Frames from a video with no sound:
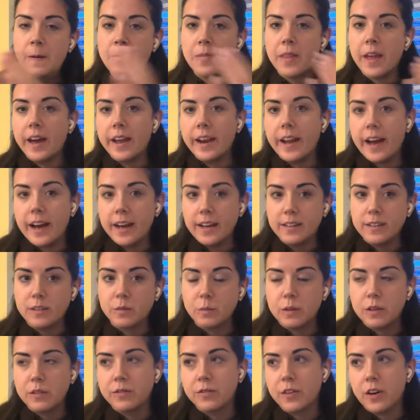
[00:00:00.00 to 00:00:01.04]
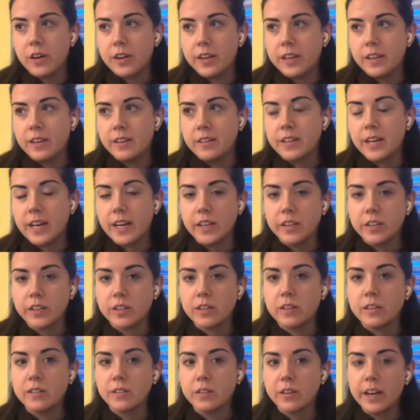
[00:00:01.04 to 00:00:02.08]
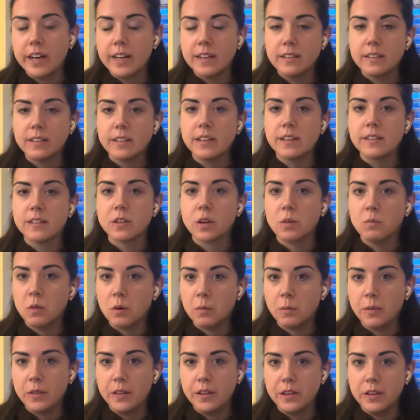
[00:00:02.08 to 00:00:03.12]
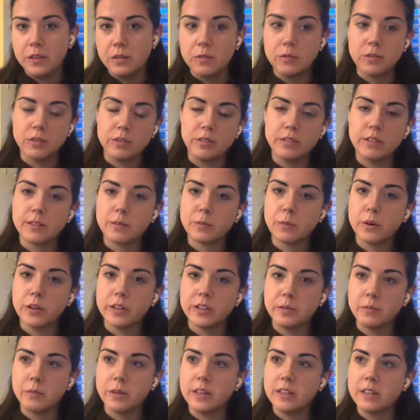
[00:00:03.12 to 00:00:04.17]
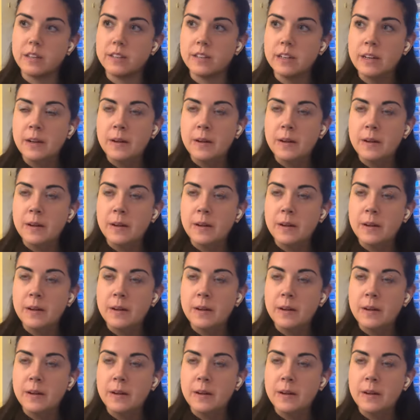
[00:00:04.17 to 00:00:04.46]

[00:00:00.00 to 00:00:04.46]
And as we find articles or as things come up in the news or in the sporting world,